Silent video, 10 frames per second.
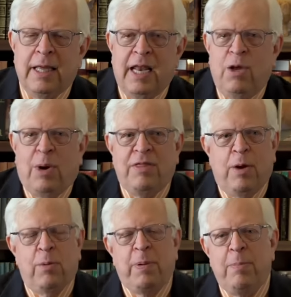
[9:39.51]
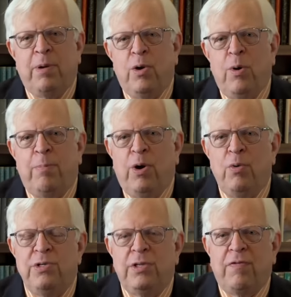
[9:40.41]
Anyway, there were people who
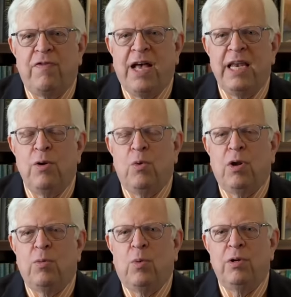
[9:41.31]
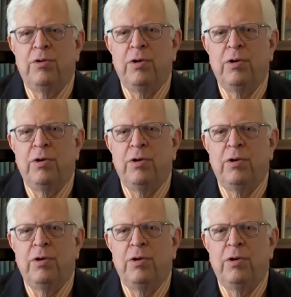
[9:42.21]
opposed the fighting World War